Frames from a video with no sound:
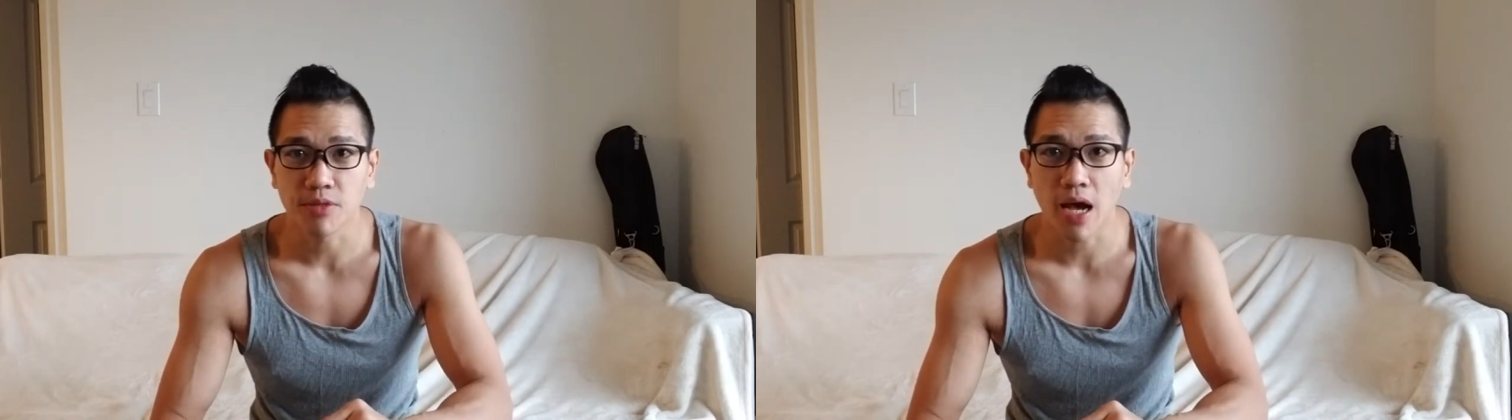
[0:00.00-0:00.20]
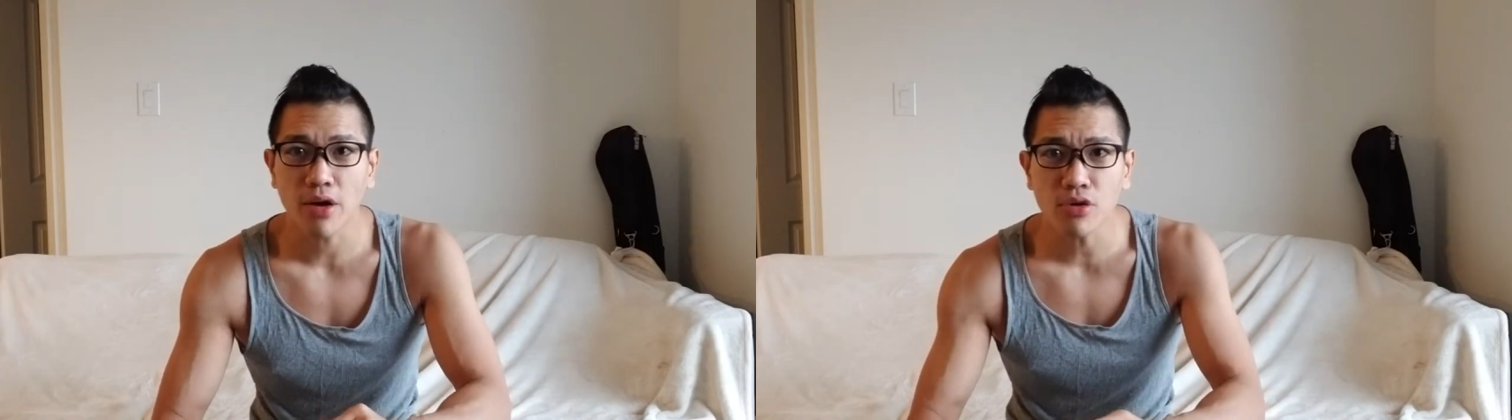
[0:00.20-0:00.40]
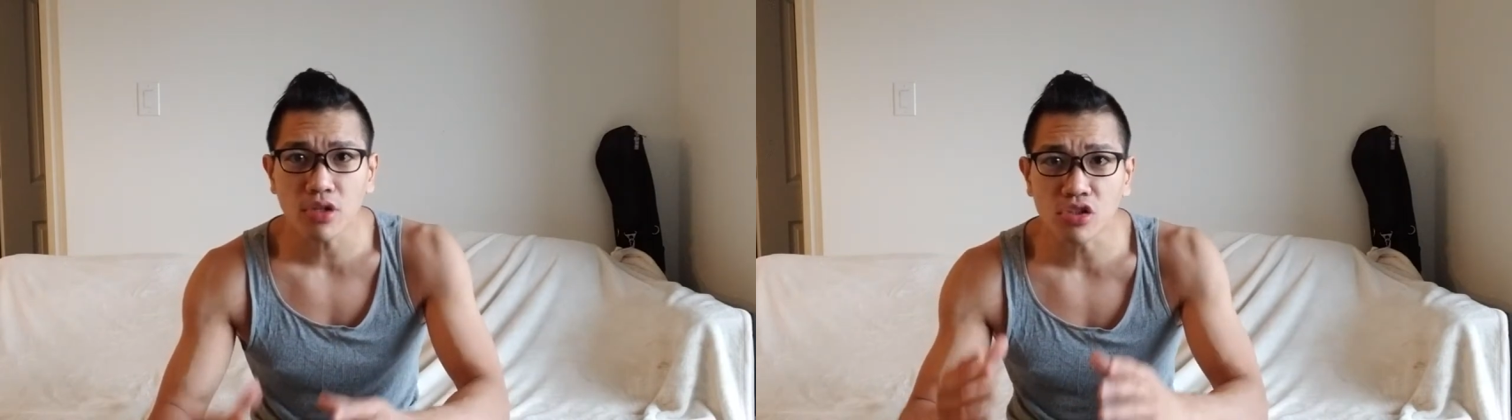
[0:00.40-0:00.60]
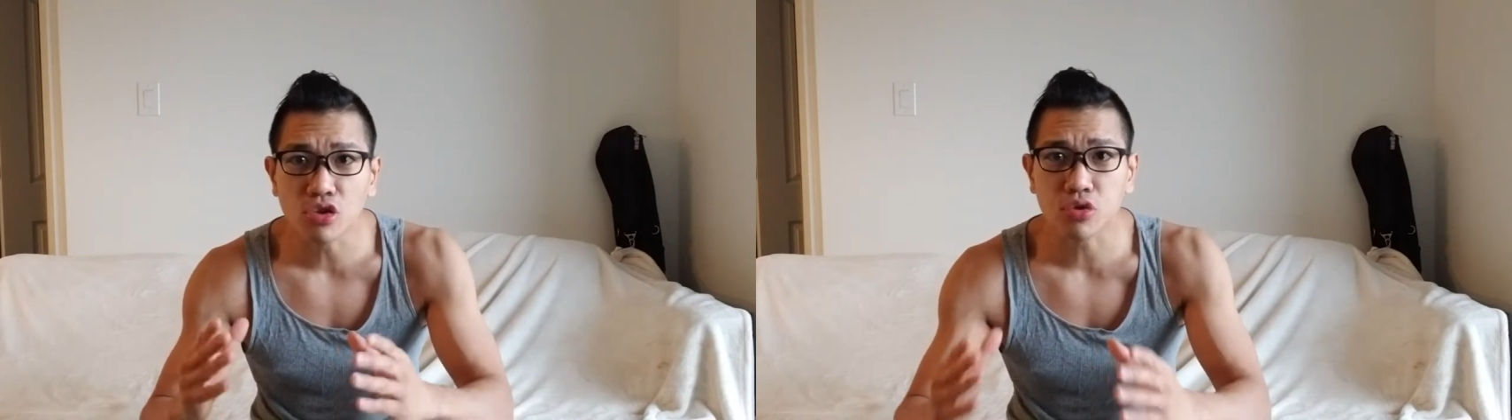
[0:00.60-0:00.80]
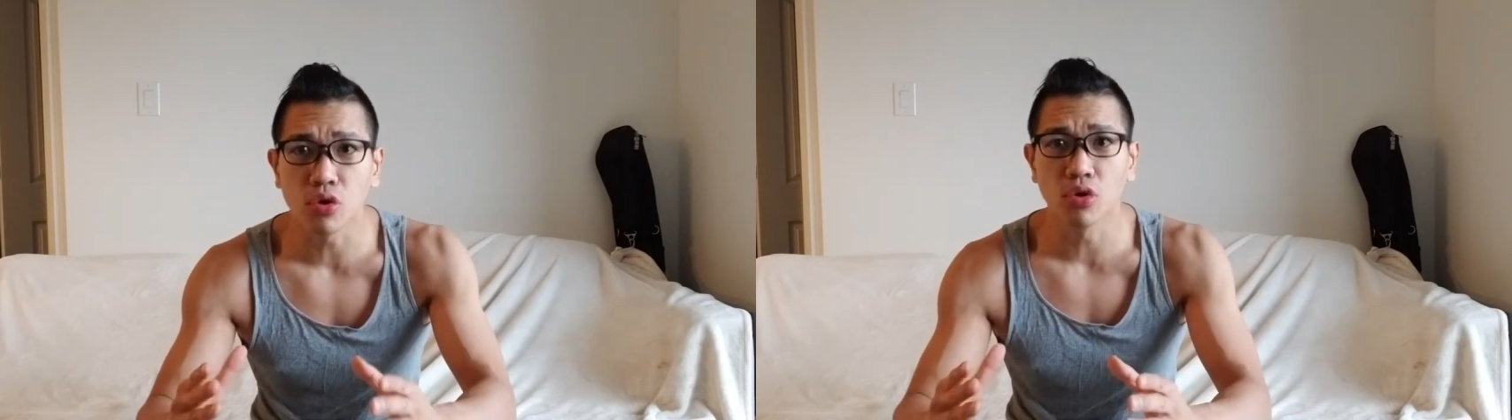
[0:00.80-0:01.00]
How do you
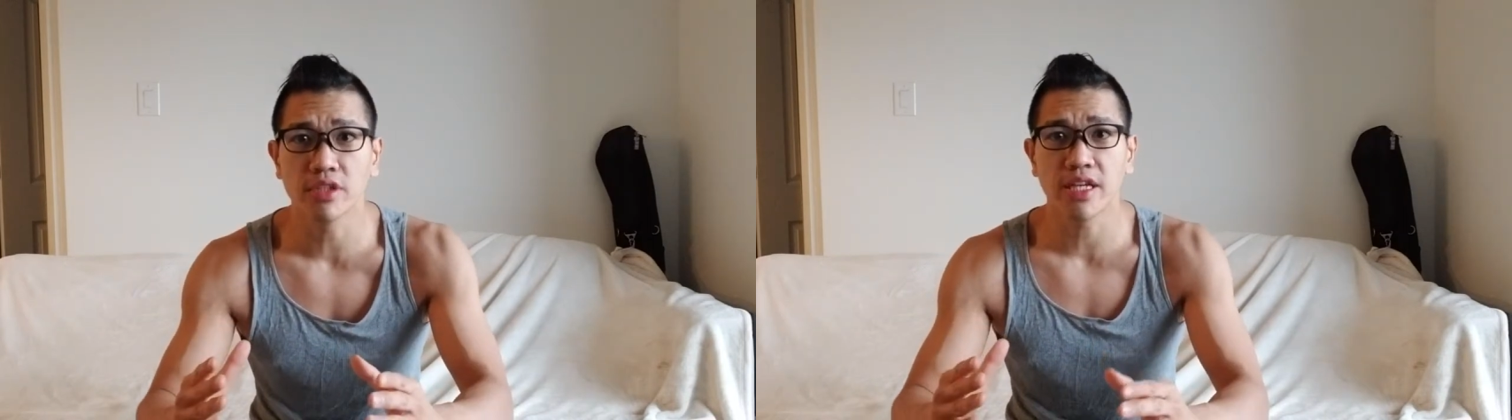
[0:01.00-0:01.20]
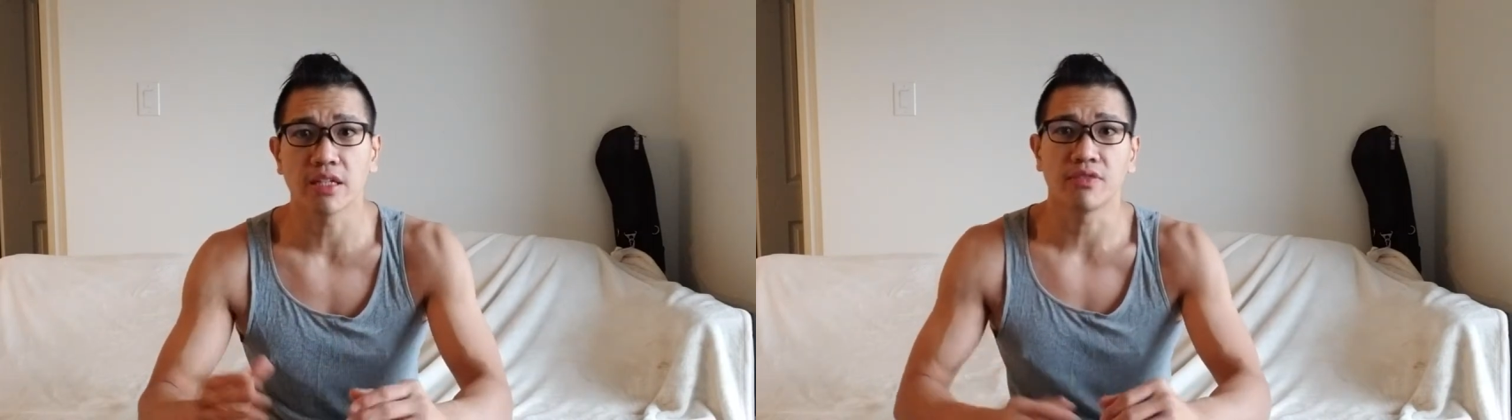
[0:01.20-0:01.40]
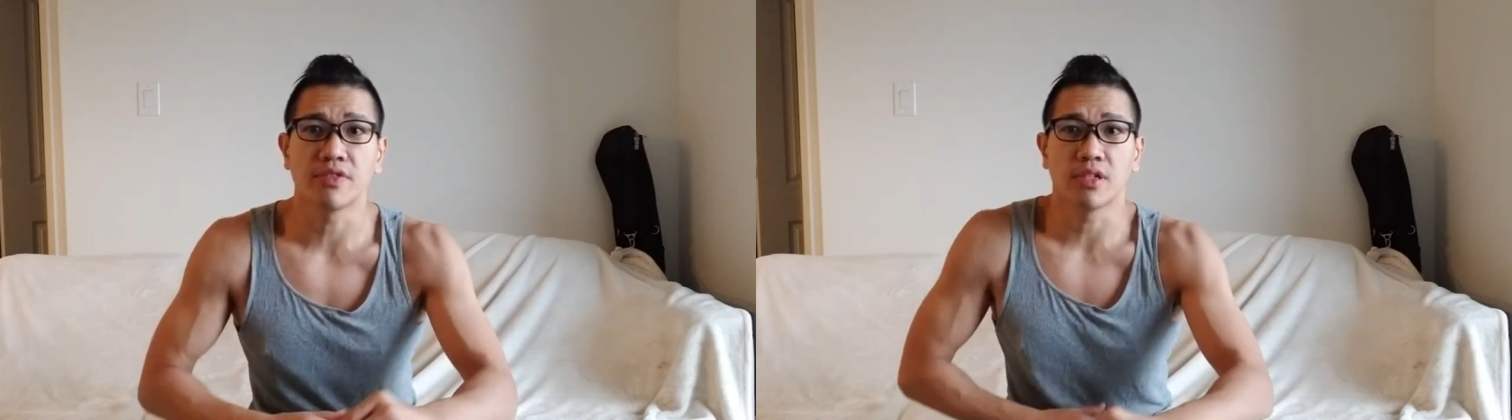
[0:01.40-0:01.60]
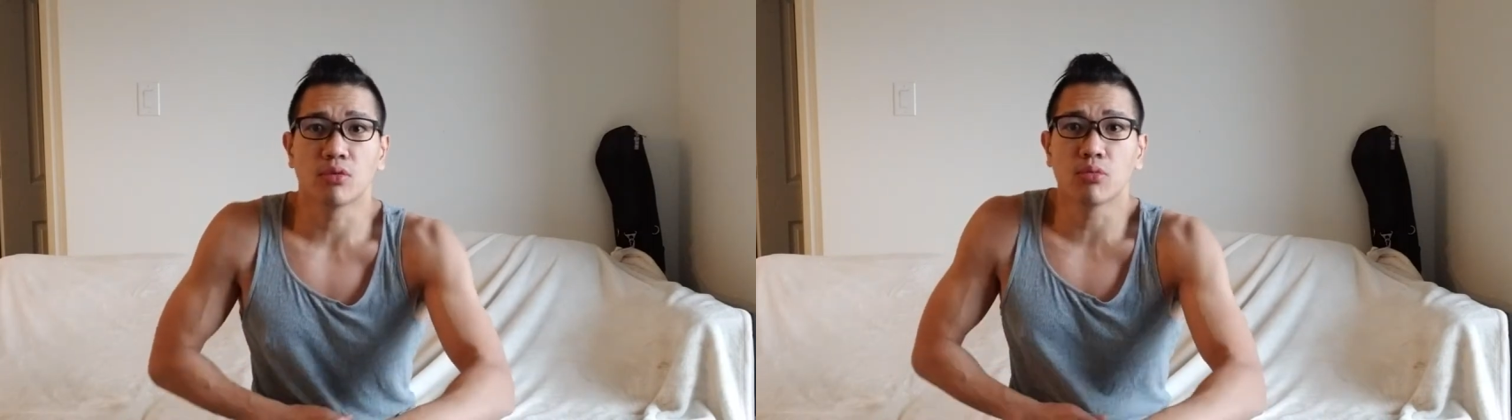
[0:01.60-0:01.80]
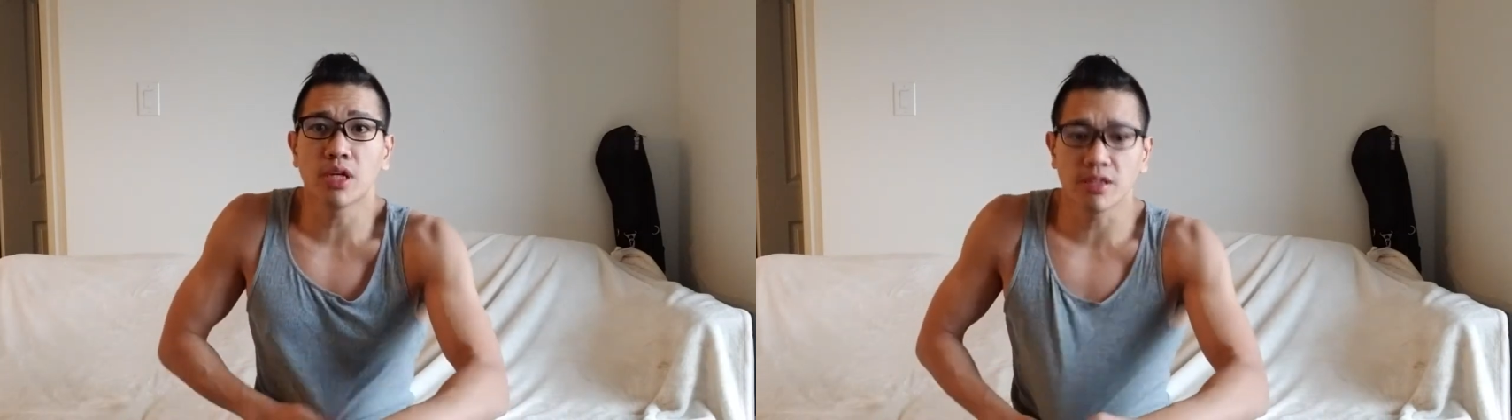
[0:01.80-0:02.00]
control the elephant?
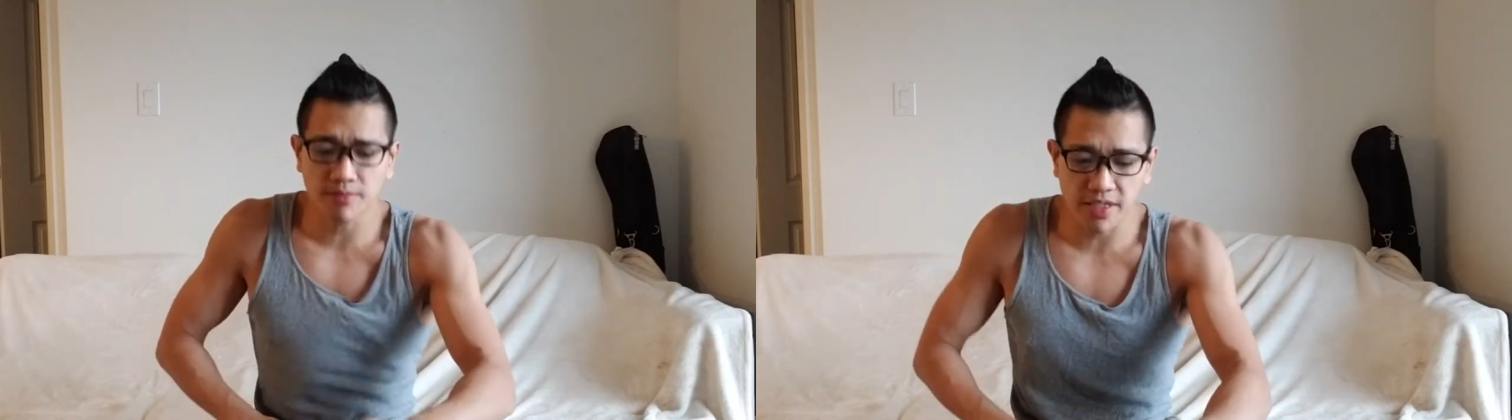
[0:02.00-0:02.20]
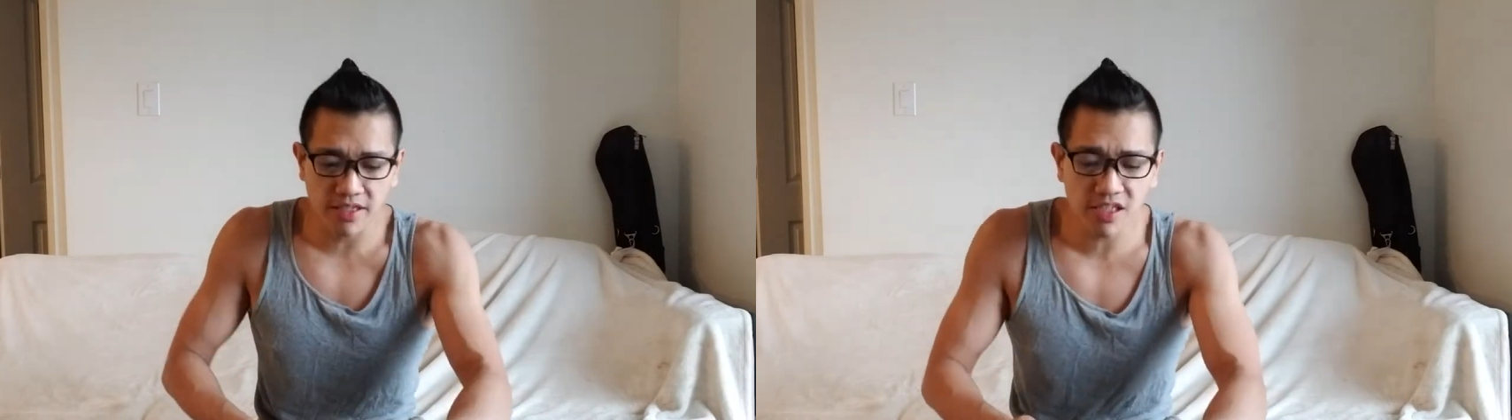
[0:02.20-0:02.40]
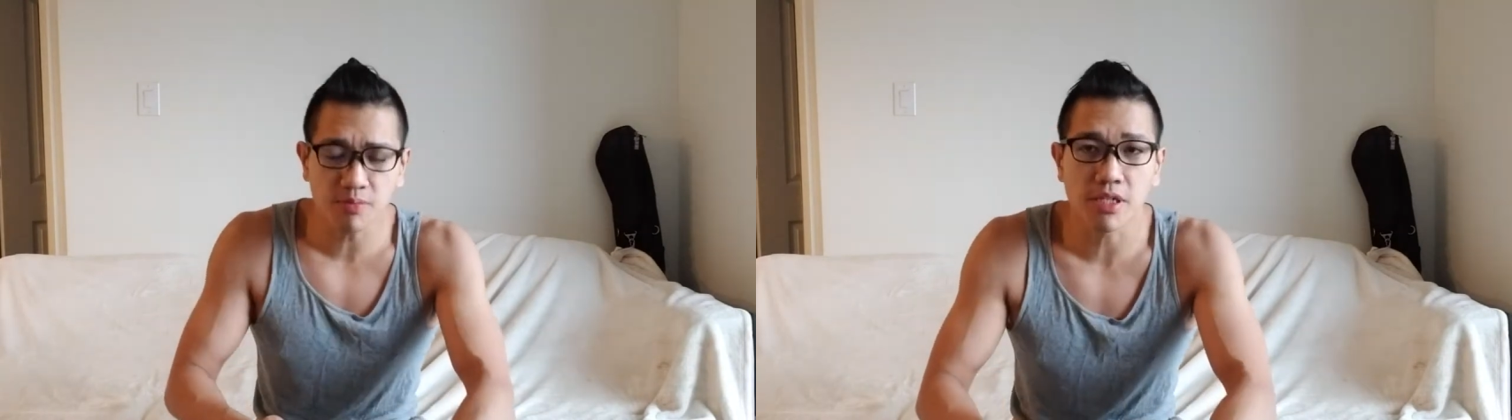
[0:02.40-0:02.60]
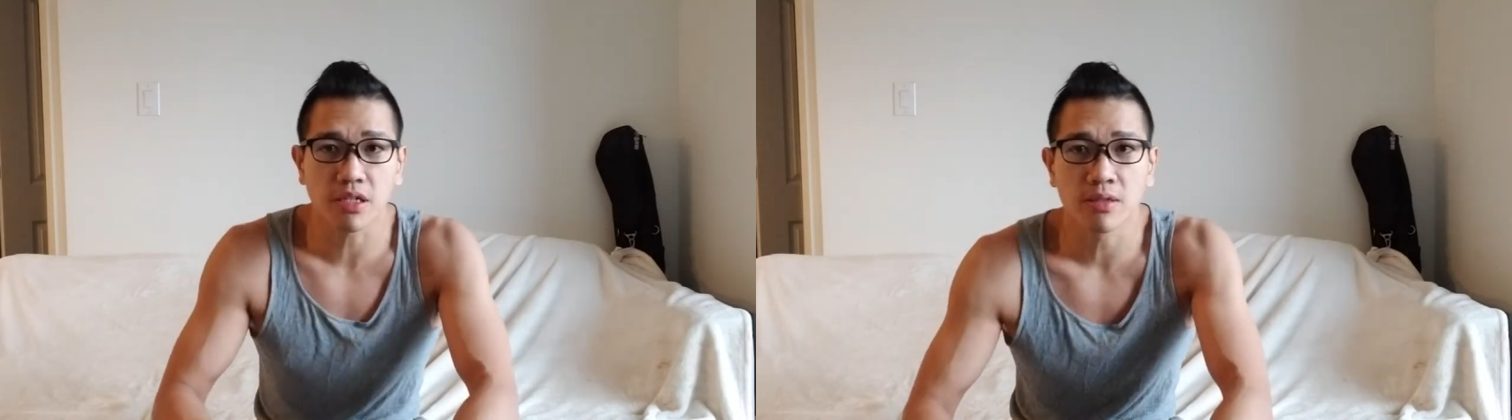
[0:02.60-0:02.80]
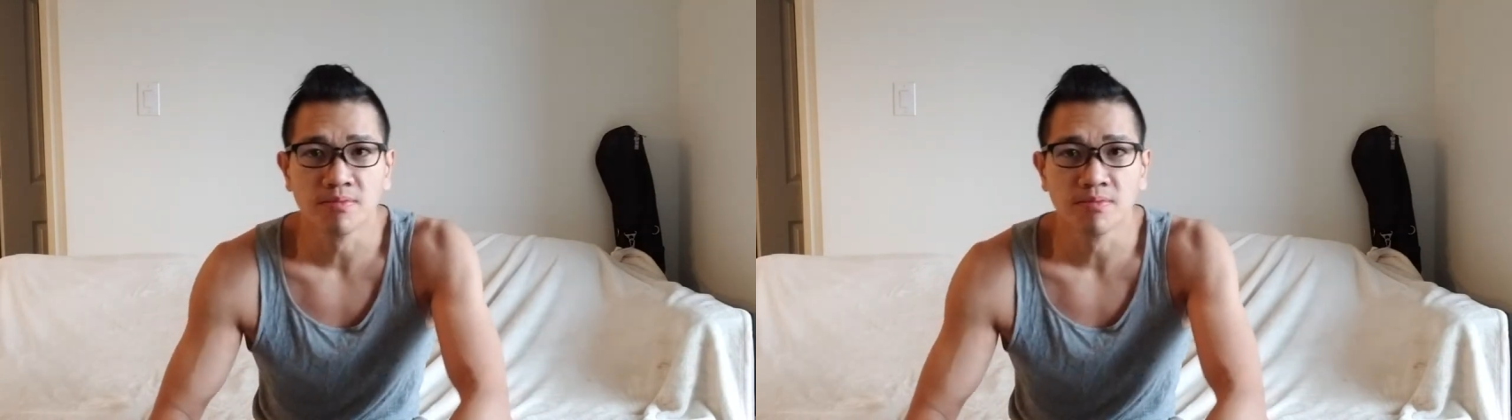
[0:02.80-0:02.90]
Well, in this book,